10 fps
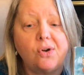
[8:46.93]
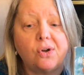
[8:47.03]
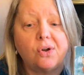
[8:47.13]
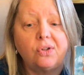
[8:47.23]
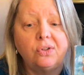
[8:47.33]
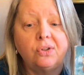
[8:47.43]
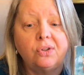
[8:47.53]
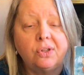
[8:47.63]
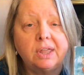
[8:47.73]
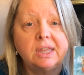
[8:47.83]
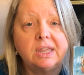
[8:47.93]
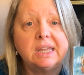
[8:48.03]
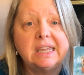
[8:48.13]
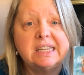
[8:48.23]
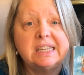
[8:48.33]
all,
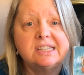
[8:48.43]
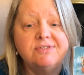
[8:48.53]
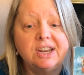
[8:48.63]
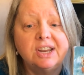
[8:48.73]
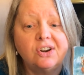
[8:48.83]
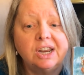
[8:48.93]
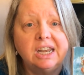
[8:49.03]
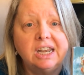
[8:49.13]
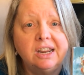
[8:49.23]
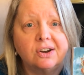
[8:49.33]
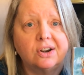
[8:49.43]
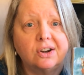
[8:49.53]
is very near.